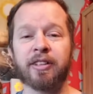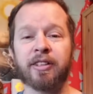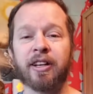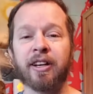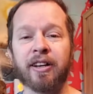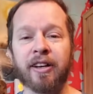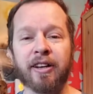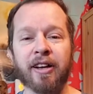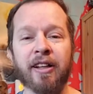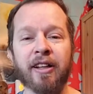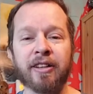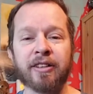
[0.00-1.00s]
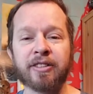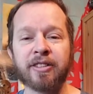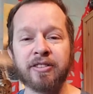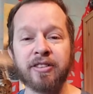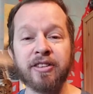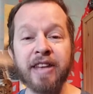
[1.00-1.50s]
Uh, Alex
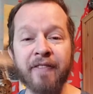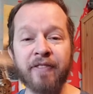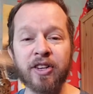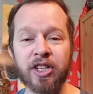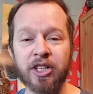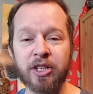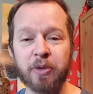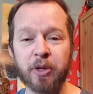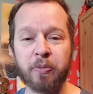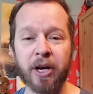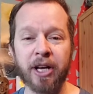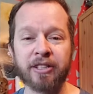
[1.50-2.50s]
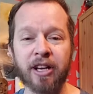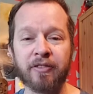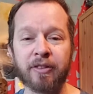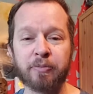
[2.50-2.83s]
says, never judge a book by its cover.